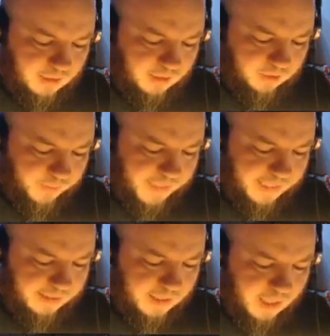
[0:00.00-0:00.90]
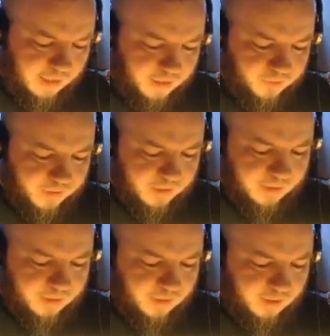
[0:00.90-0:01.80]
three-headed
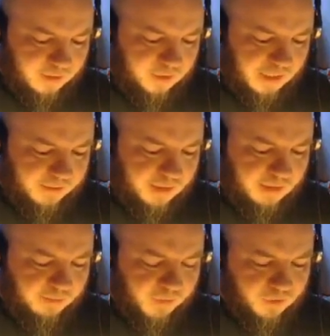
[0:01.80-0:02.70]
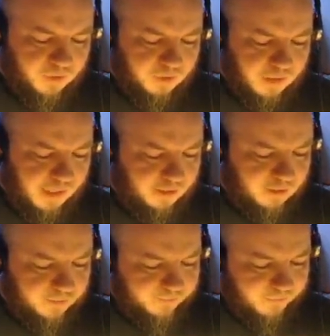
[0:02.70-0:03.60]
hydras and the chapter symbols and all that
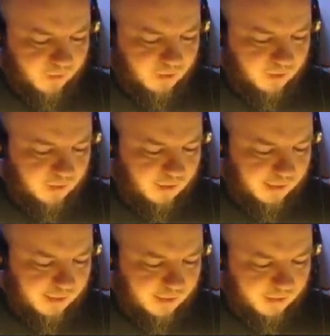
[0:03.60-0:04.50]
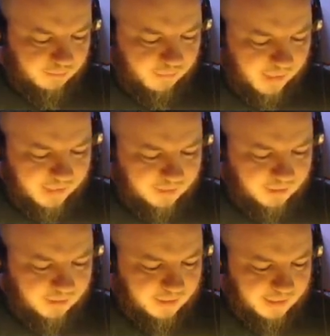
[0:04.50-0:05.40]
lot. And I might
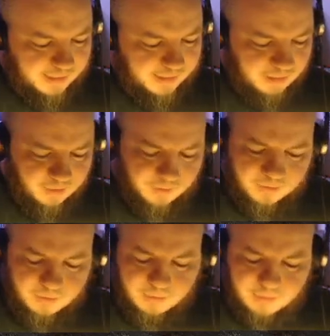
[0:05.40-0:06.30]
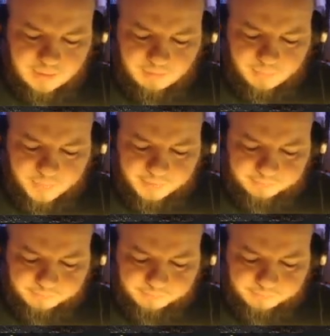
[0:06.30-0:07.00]
look at selling those at some point.